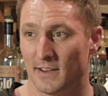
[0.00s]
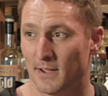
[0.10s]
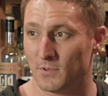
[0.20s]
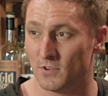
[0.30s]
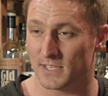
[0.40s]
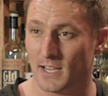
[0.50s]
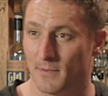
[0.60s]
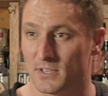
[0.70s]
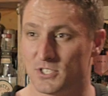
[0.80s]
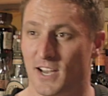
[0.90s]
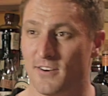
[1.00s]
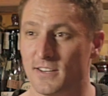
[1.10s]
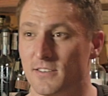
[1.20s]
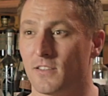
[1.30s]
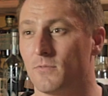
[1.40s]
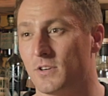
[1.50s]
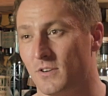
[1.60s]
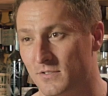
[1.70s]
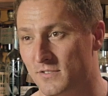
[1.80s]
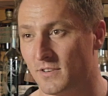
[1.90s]
I'm using up the sherry so that we're
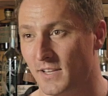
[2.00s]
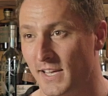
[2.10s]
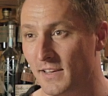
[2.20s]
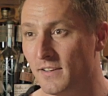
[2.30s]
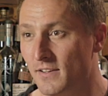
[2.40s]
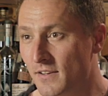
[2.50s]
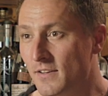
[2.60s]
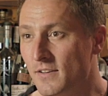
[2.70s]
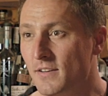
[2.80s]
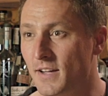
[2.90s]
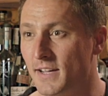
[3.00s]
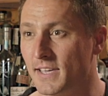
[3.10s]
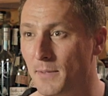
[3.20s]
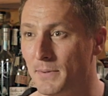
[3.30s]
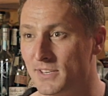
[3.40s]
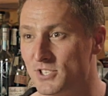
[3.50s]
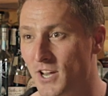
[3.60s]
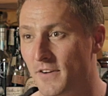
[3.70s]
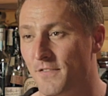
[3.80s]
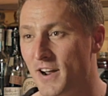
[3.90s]
constantly keeping the
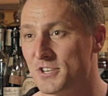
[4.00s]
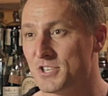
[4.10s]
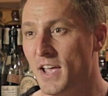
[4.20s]
sherry fresh,